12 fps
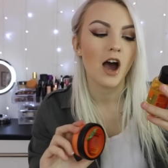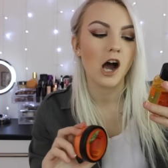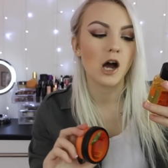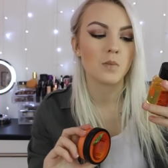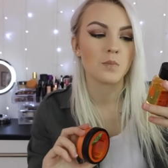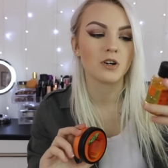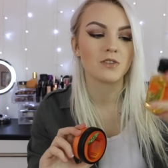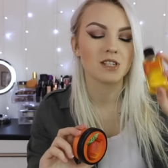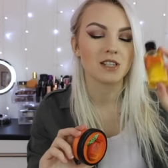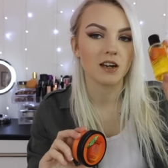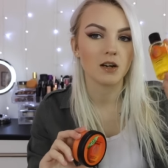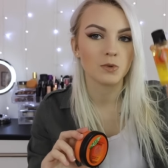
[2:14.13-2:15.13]
But
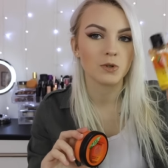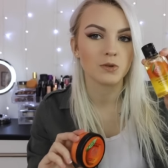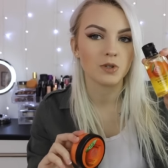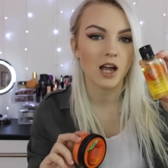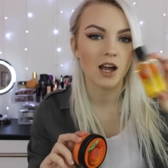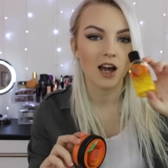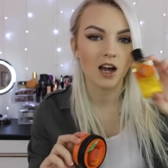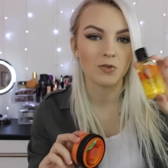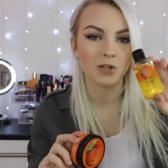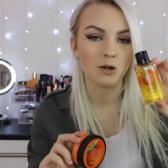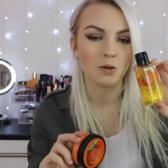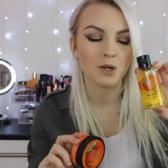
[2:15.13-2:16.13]
obviously I will
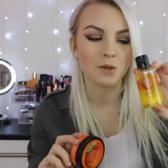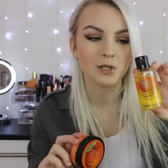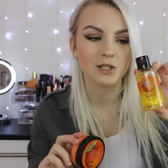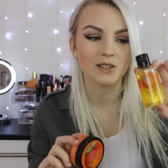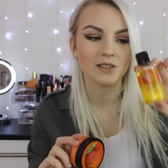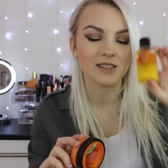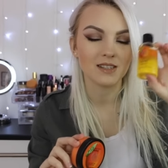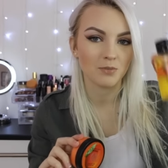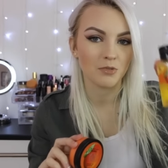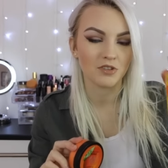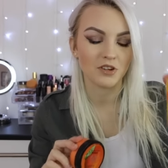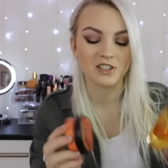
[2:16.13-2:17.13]
have a little bit because
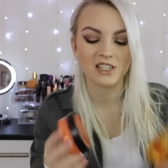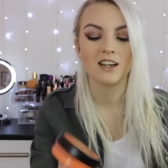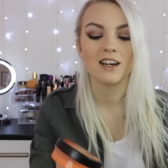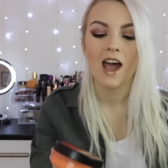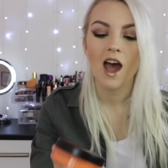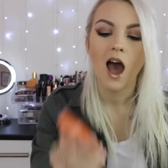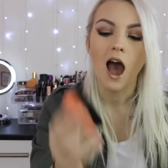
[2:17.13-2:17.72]
my favourite scent.